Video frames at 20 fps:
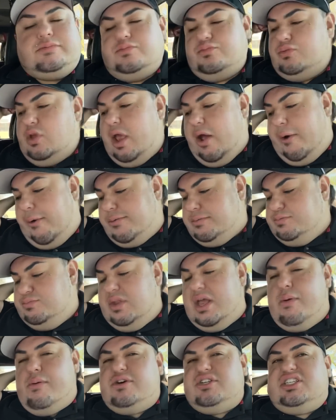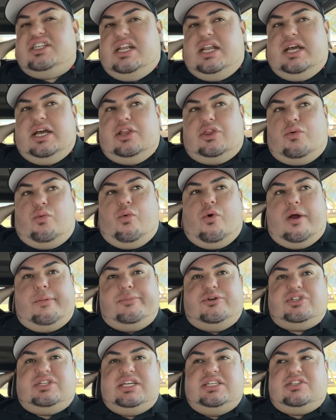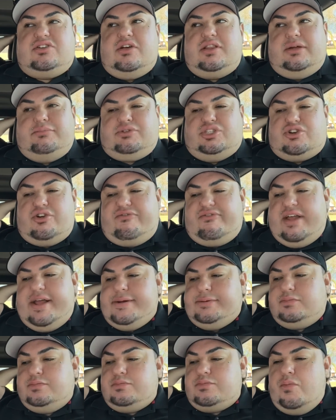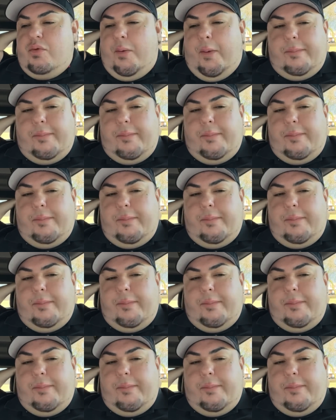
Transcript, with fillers: them. No, they were sitting in the warmers. I saw them serve it. Yeah.